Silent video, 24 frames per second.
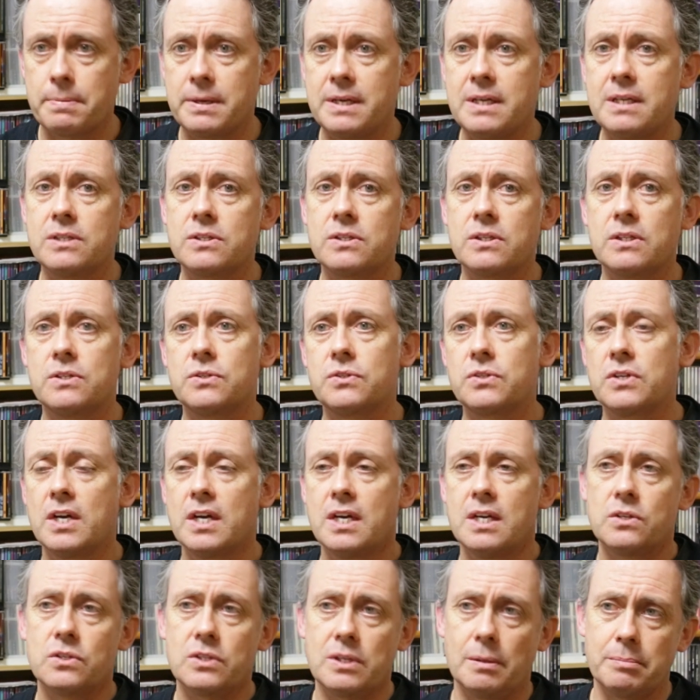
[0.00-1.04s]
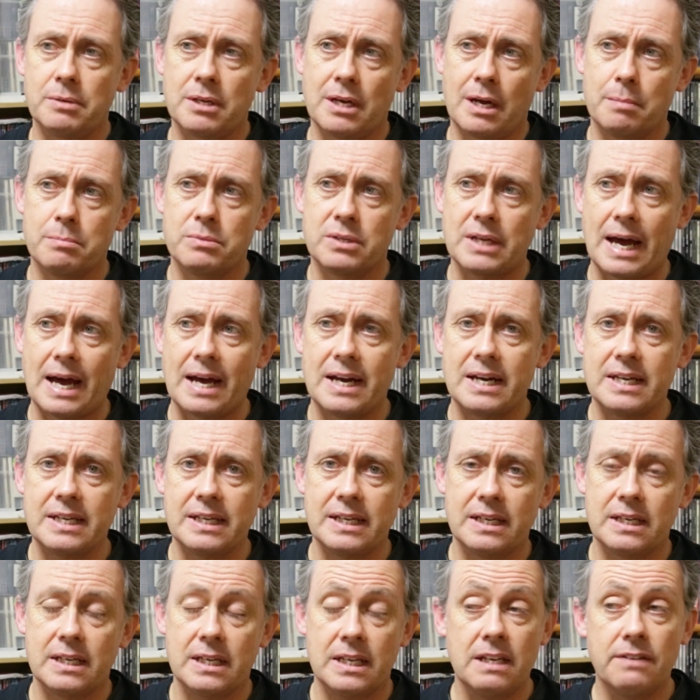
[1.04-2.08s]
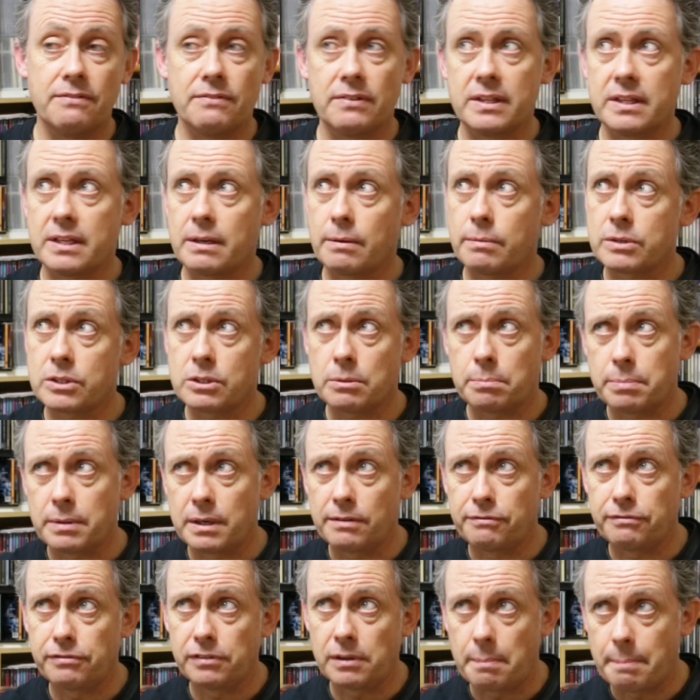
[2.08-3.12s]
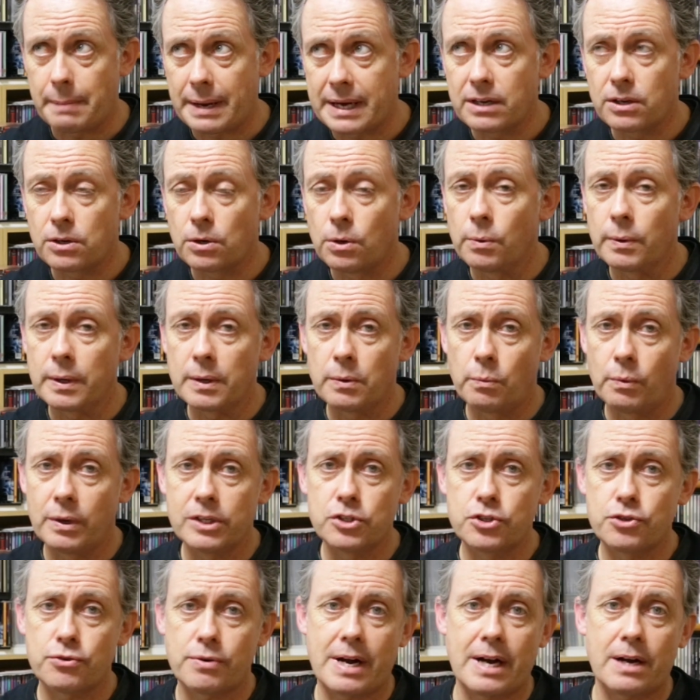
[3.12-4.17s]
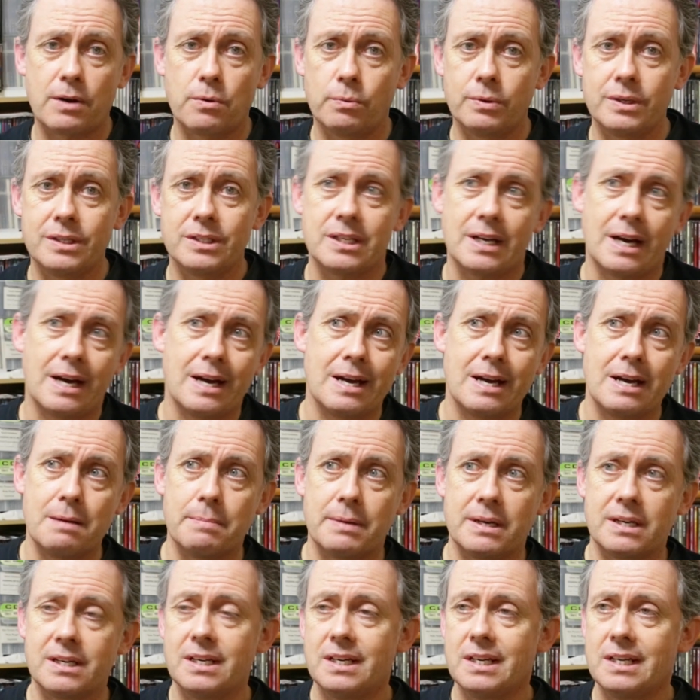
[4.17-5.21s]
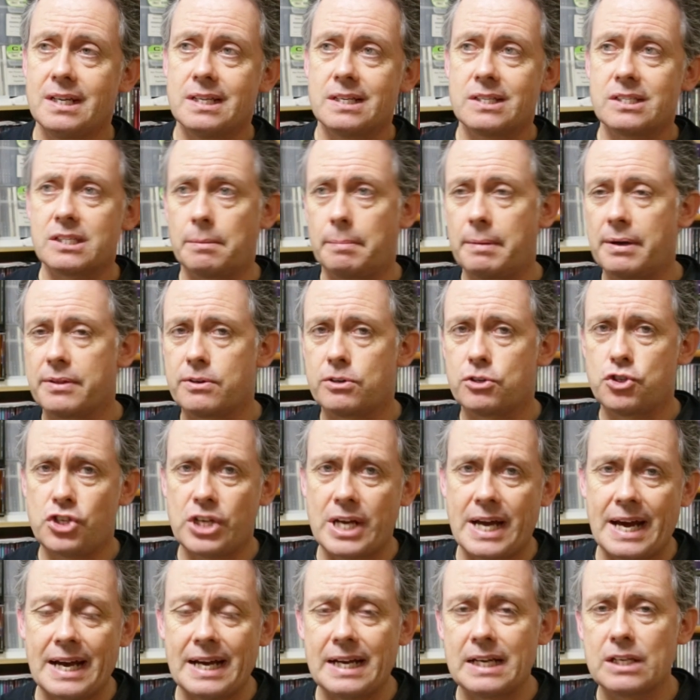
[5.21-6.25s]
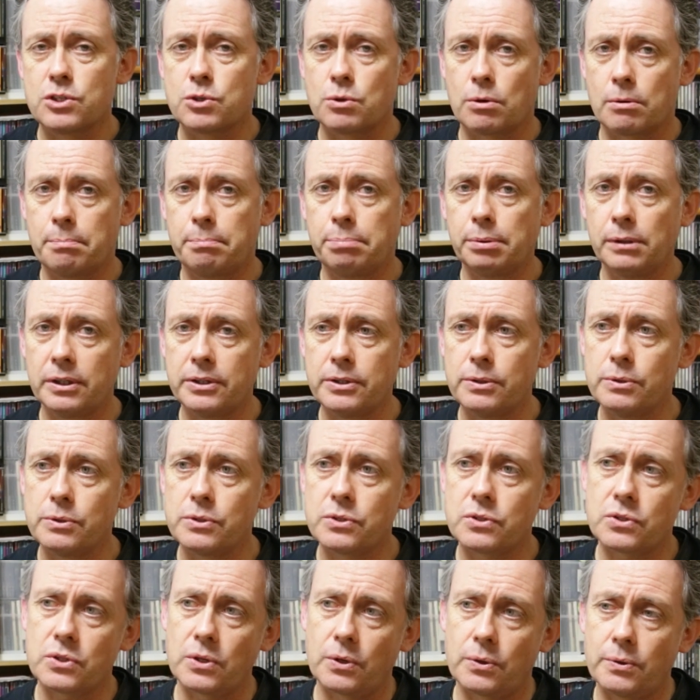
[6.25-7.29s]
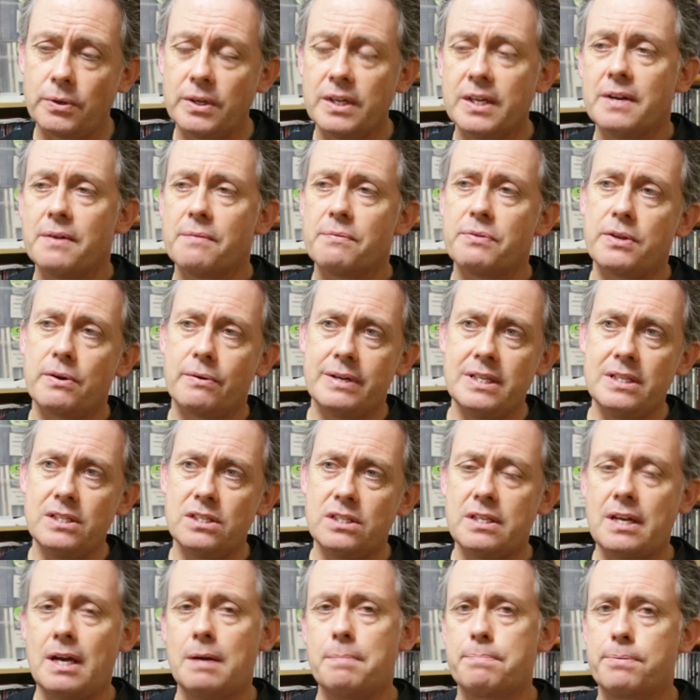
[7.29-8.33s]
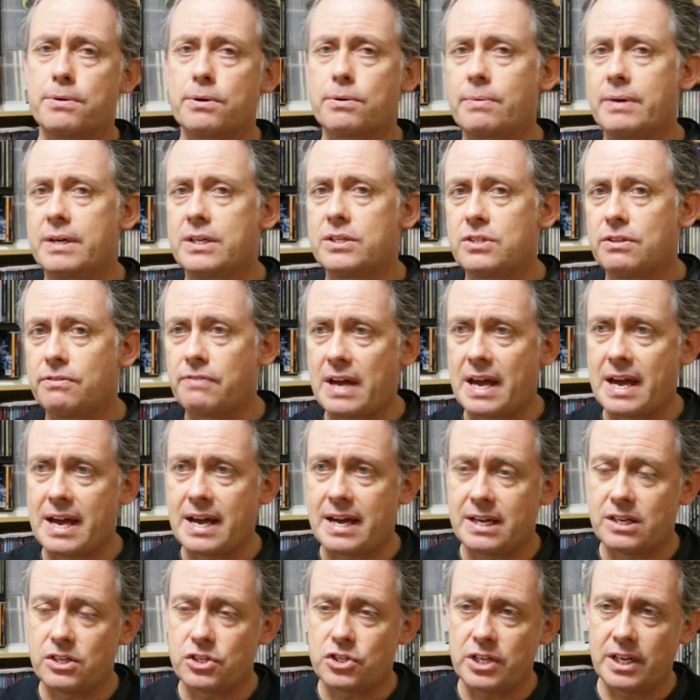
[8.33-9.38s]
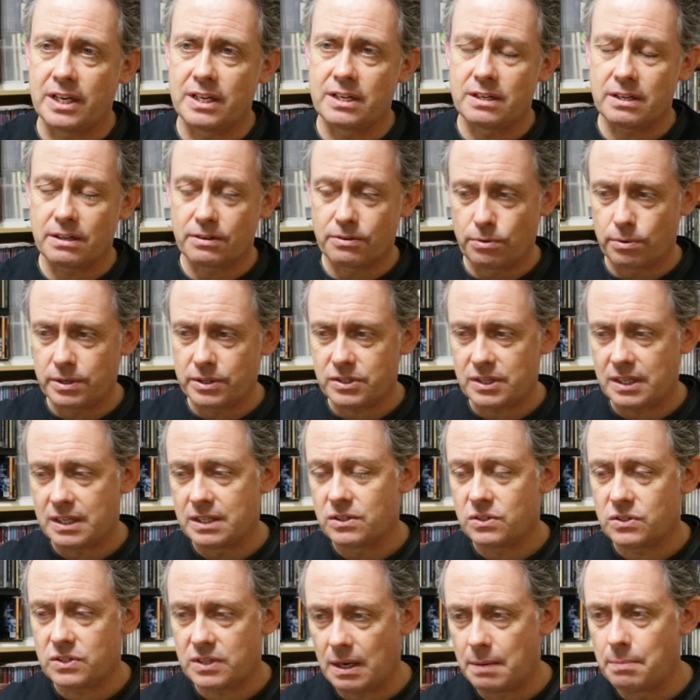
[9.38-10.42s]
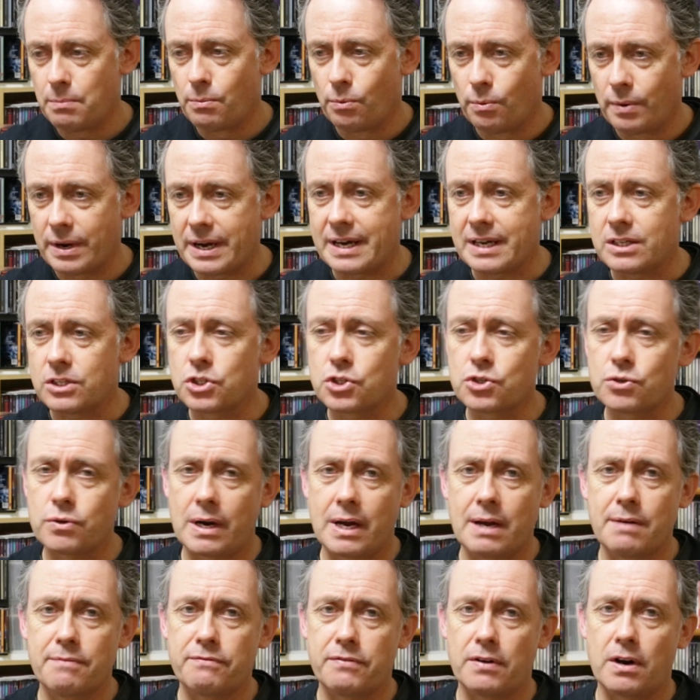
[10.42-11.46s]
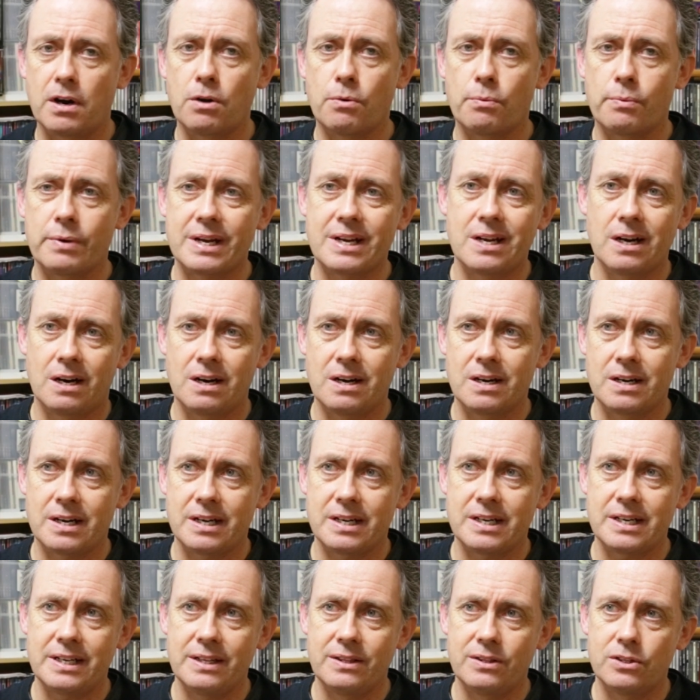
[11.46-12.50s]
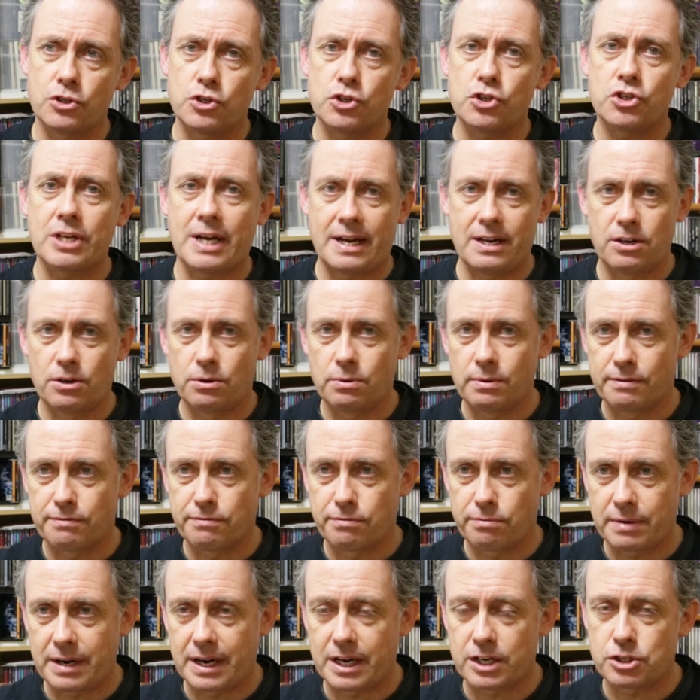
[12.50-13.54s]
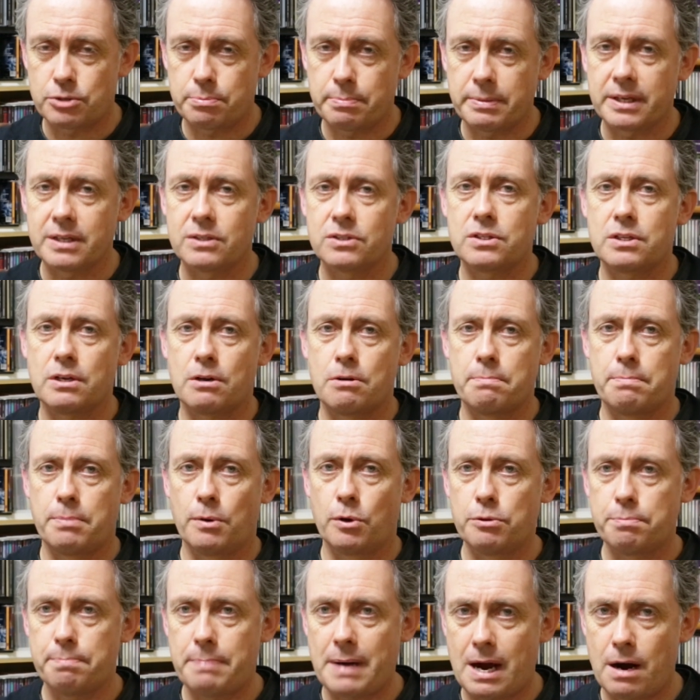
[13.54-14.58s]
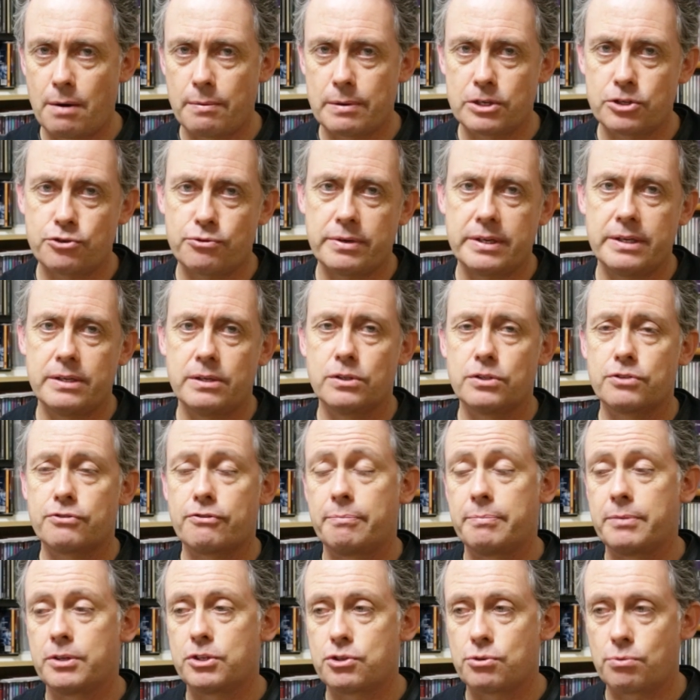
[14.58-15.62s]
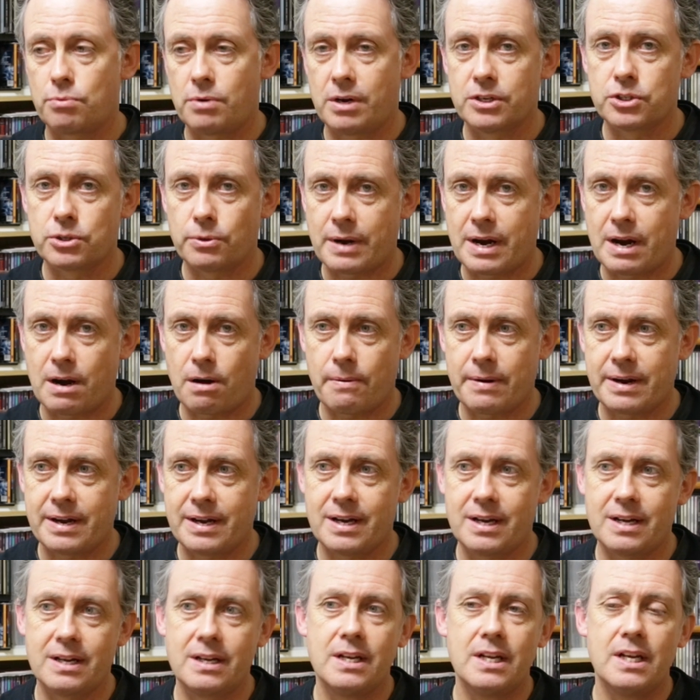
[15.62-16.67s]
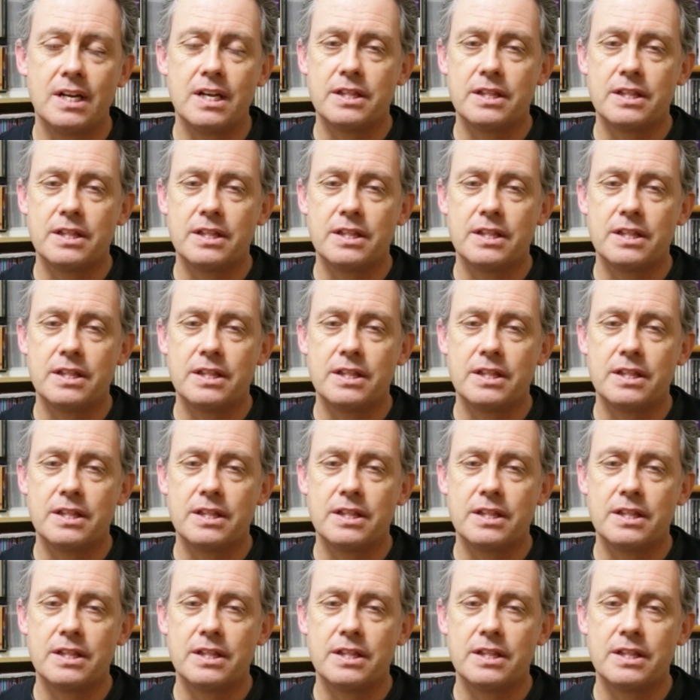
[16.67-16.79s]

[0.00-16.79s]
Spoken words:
pieces, sometimes adding in even there was a bit of flamenco in one track one time and some other jazz or blues, so there is that progressive edge. And of course in some ways Triumph are regarded in the shadow of Rush, because they're both power trios from the Toronto area.